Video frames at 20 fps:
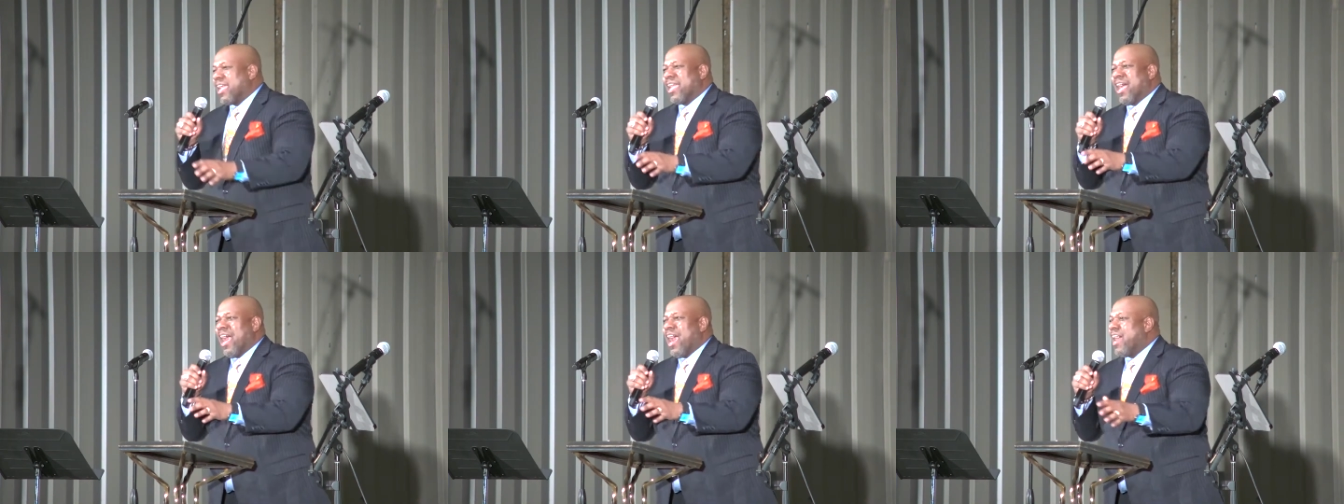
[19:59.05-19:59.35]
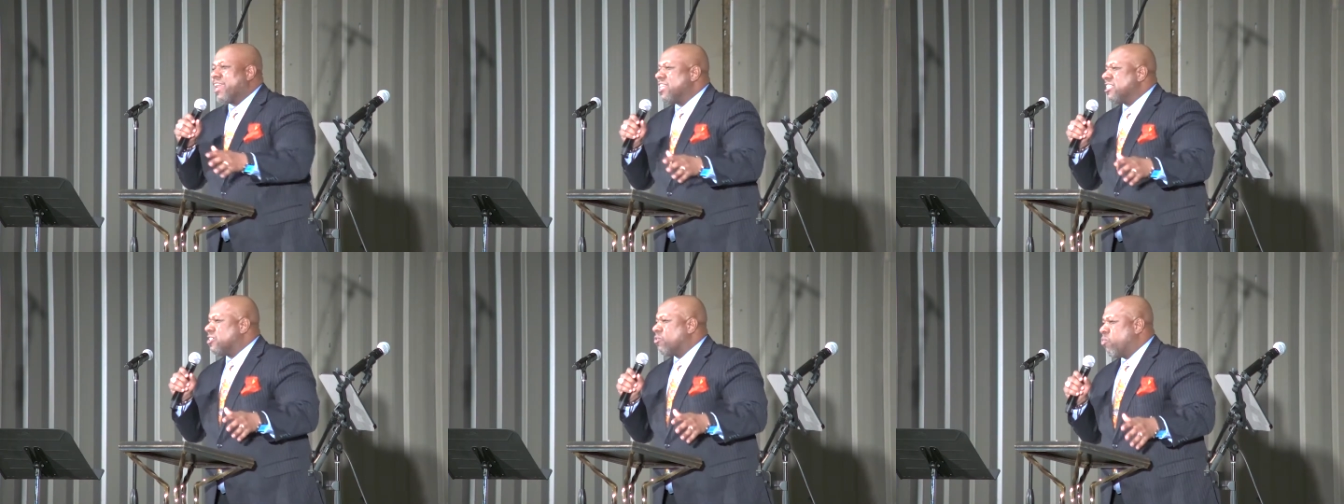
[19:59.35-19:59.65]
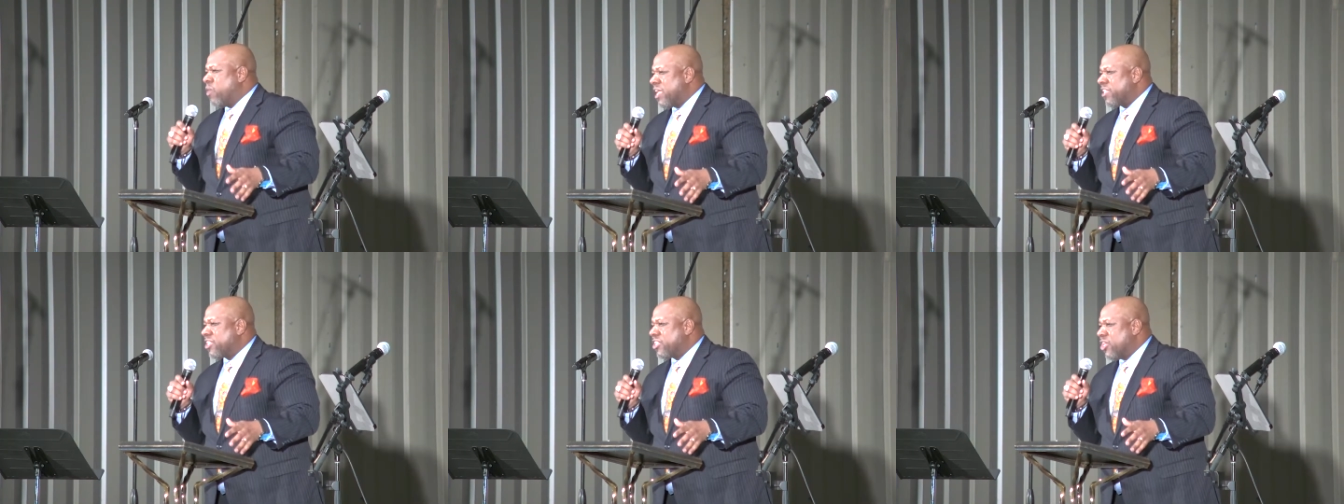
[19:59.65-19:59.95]
God
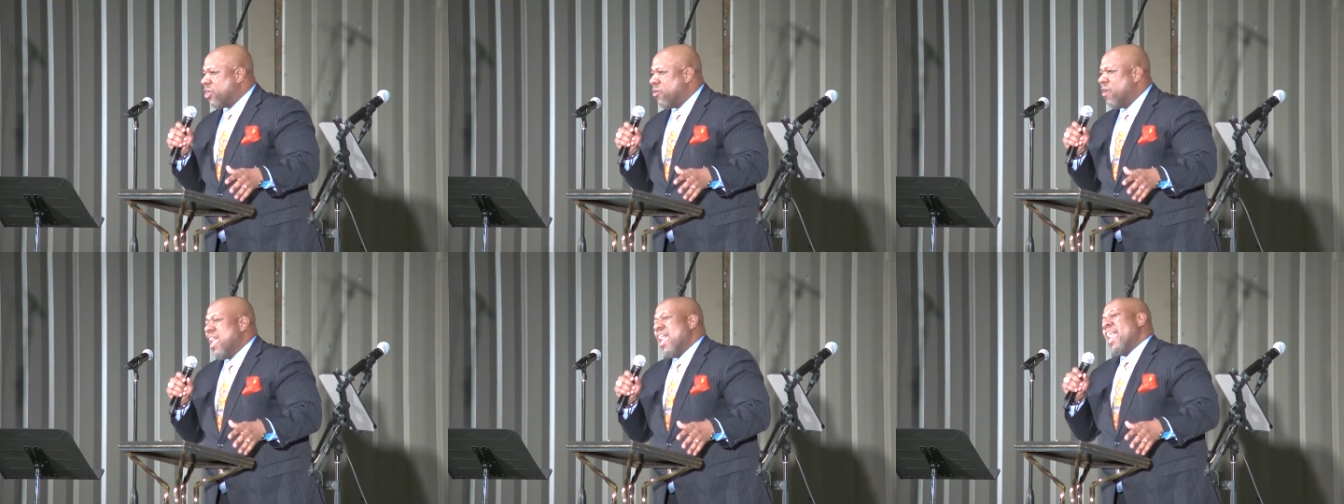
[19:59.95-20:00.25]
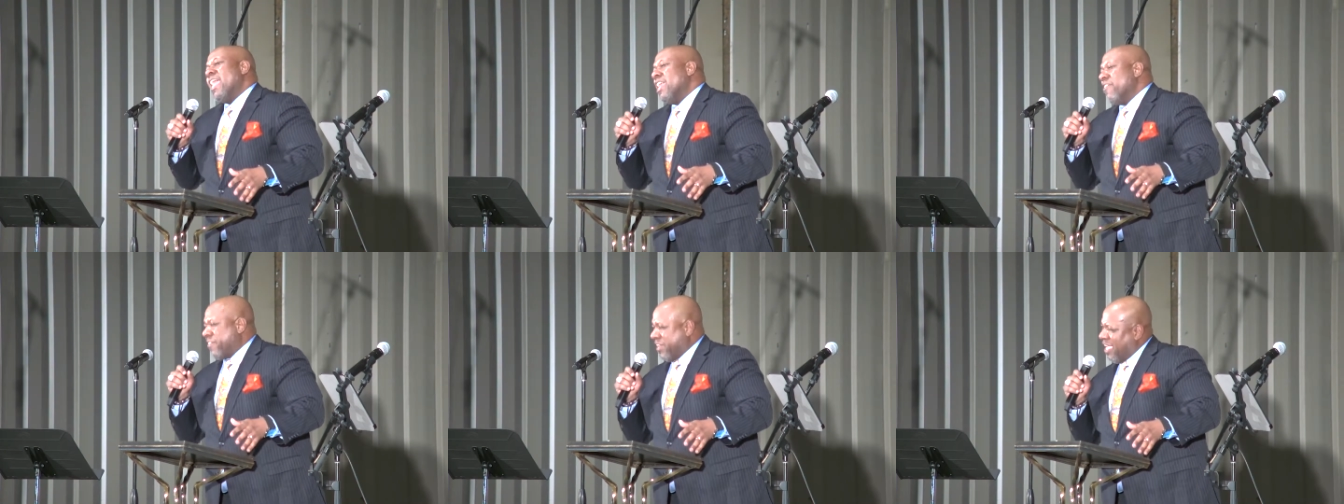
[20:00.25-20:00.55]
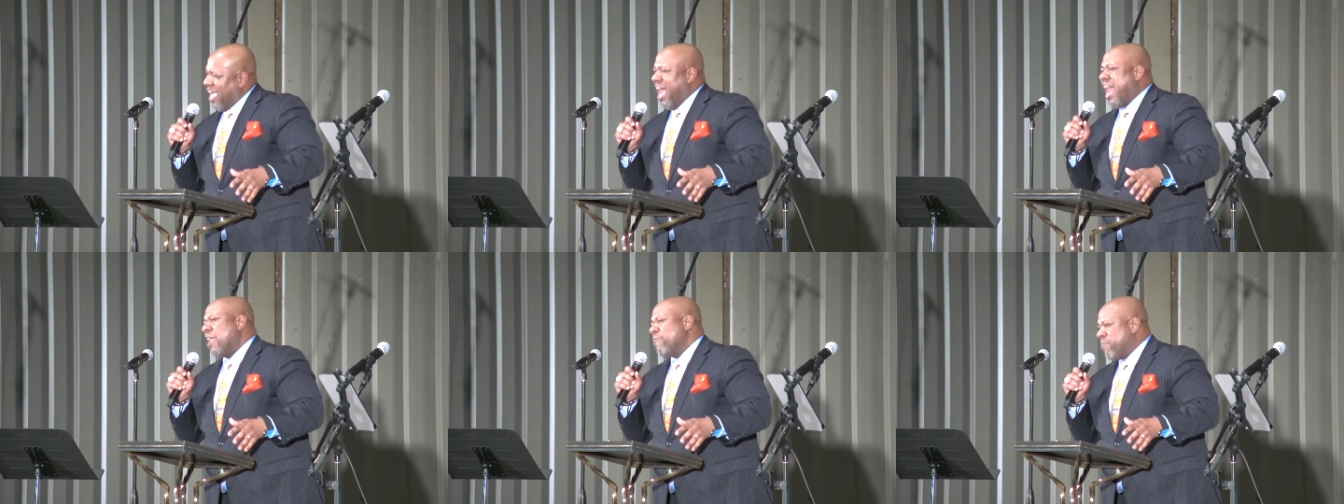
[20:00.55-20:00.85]
is with you, and
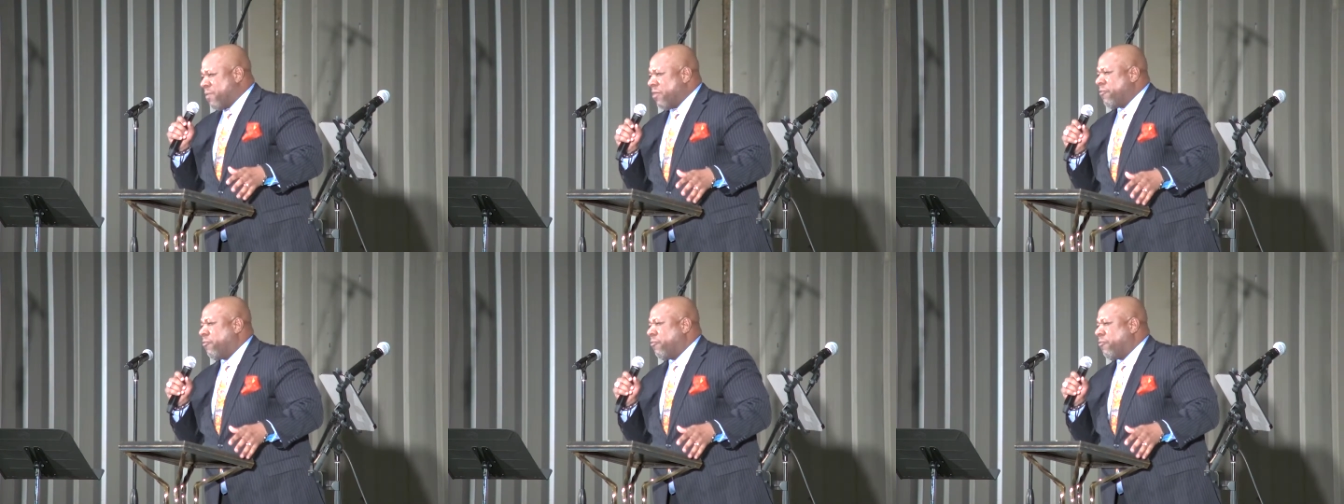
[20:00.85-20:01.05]
if God